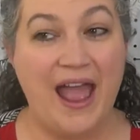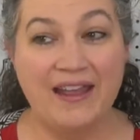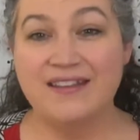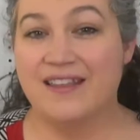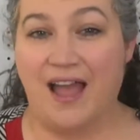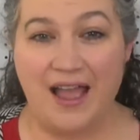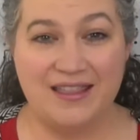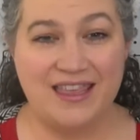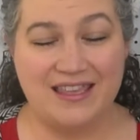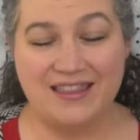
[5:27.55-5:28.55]
and I
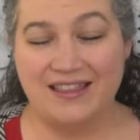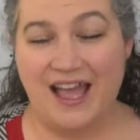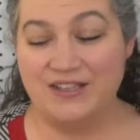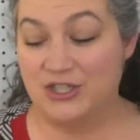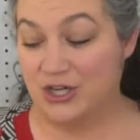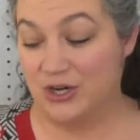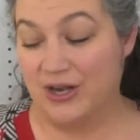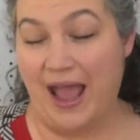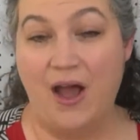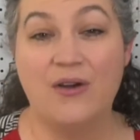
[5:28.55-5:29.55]
think the lines
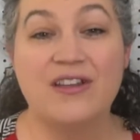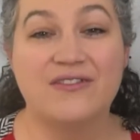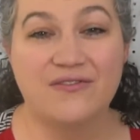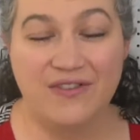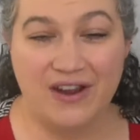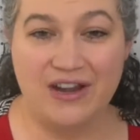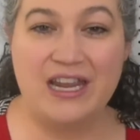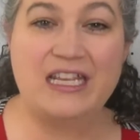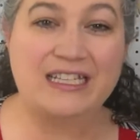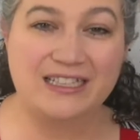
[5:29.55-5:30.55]
turn out
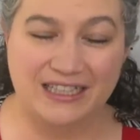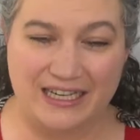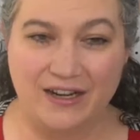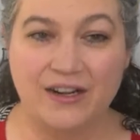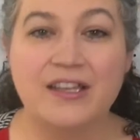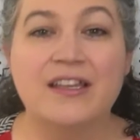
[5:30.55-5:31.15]
very clear.